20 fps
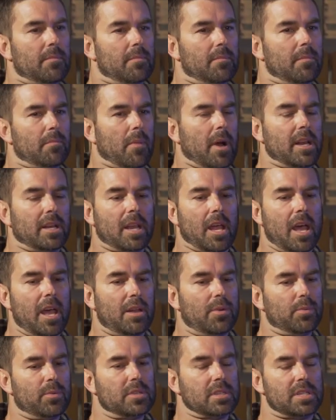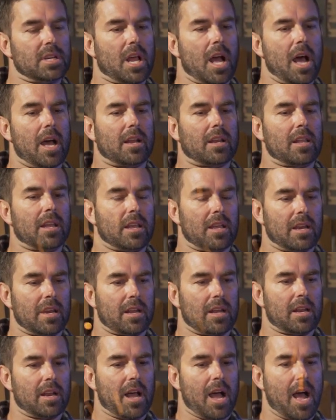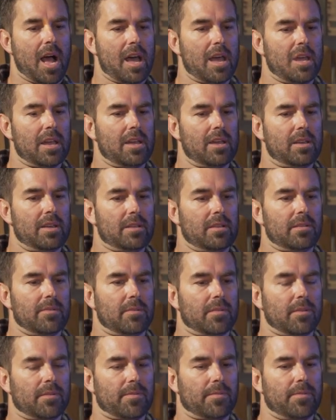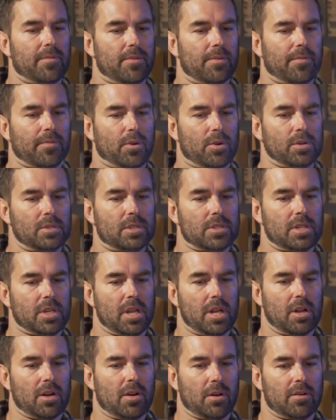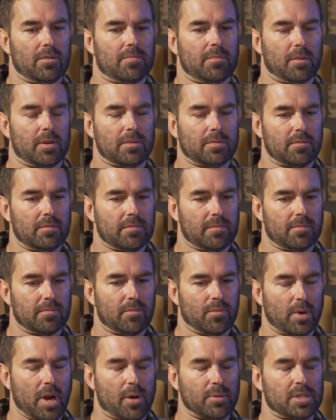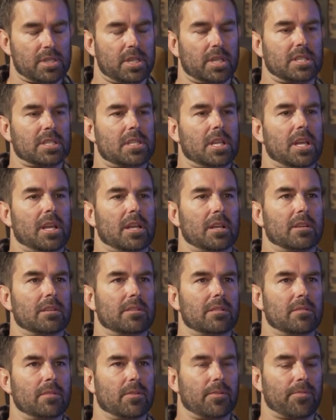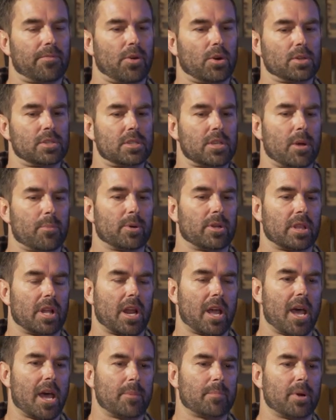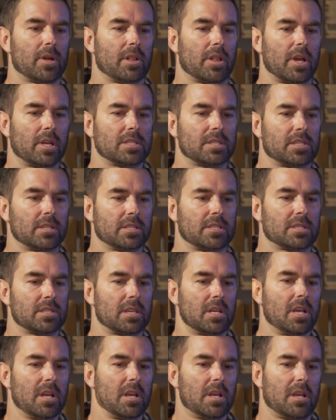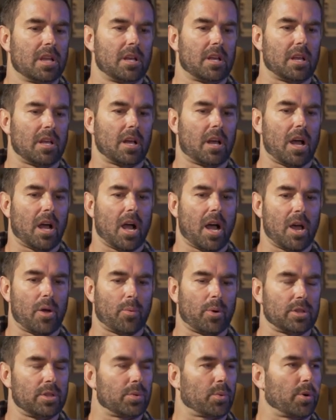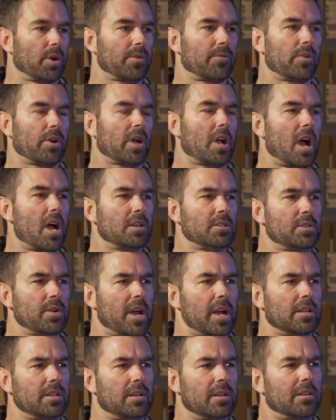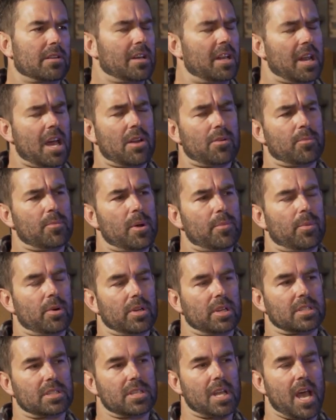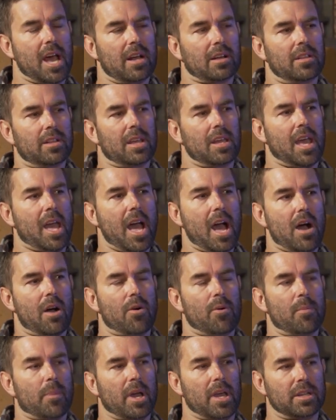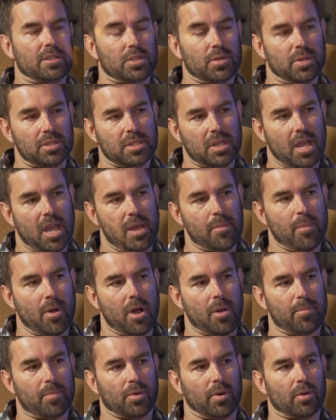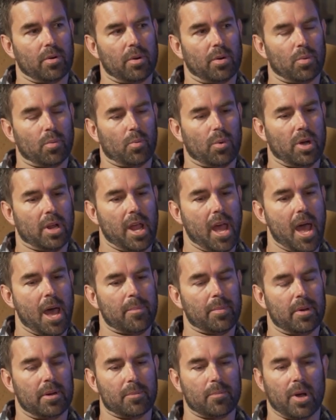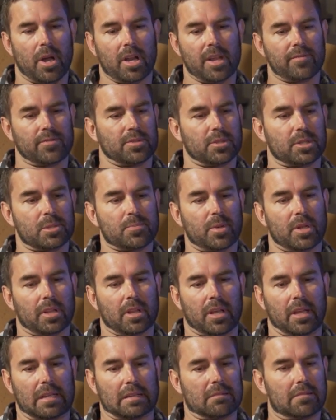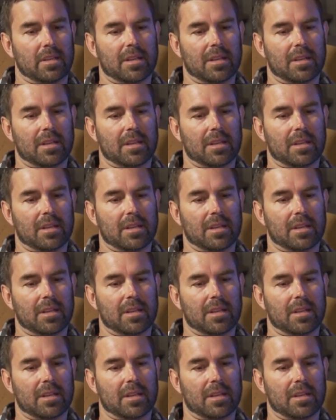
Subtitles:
My dad was not in it. The first year, but when I was 16, the first summer that I had my license, I went to work for a contractor. And I don't remember exactly how my interest came up or what happened. It might have even just been like,